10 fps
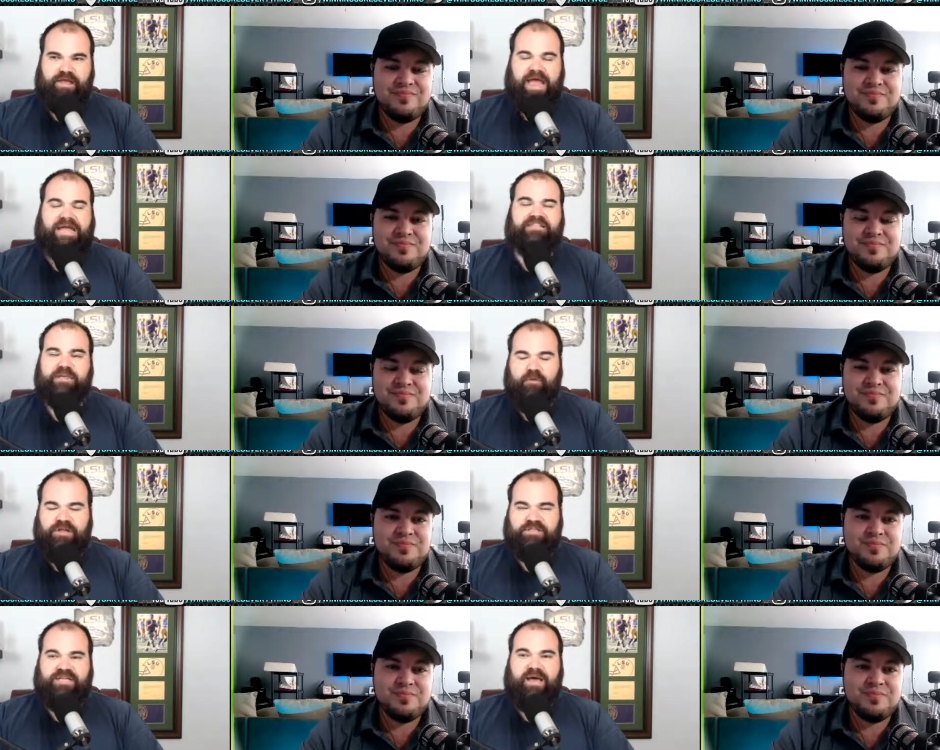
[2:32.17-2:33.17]
Speaker 1: At some
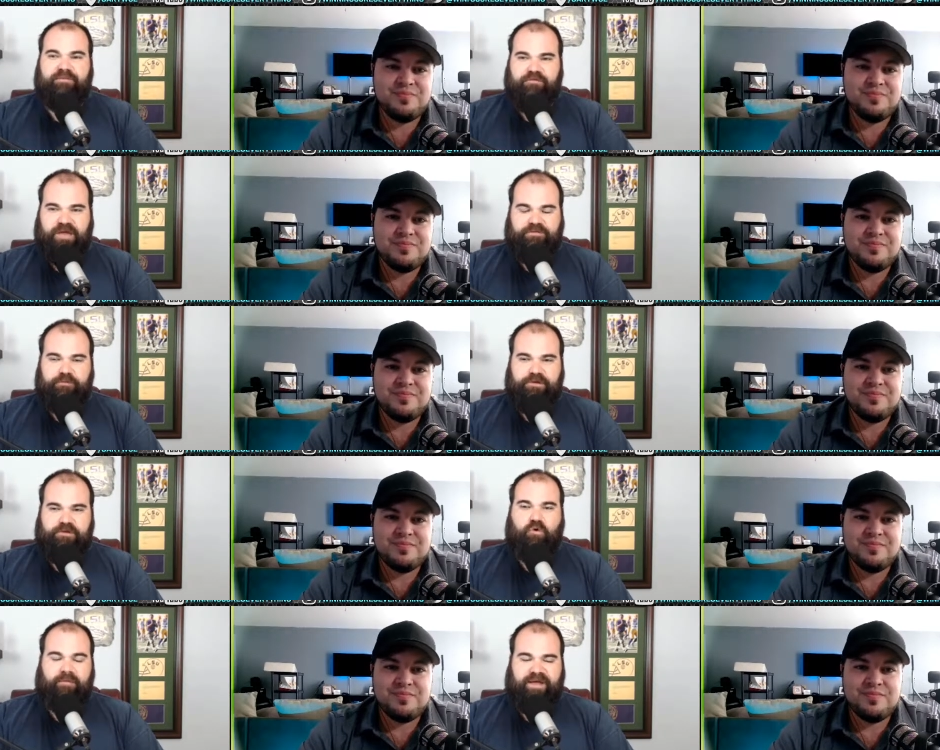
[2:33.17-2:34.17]
point in time, you've got too many
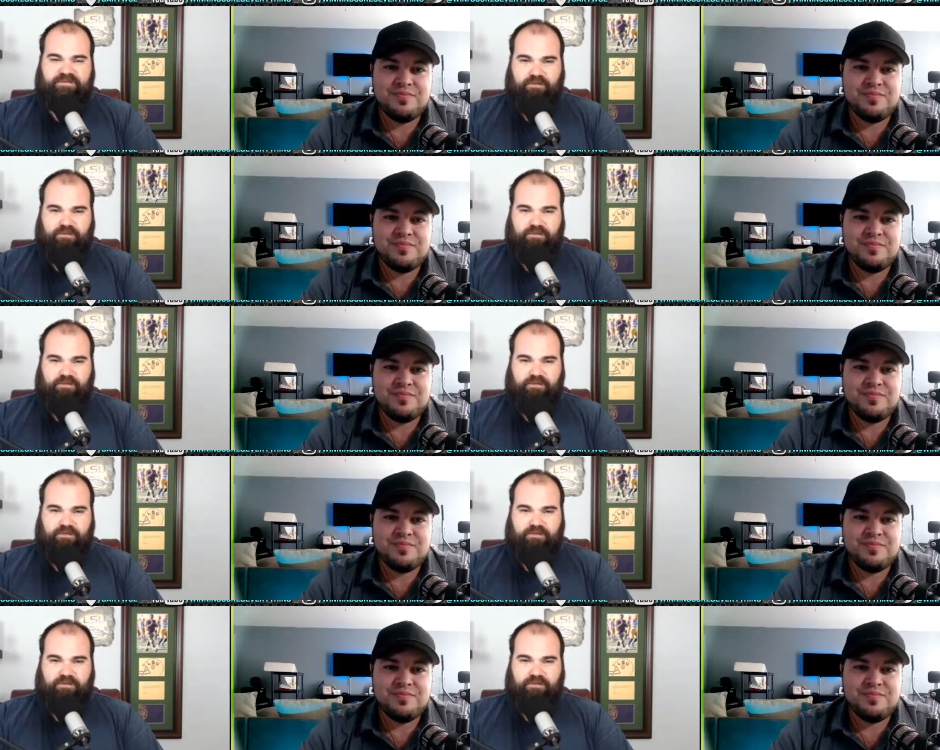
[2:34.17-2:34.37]
quarterbacks on the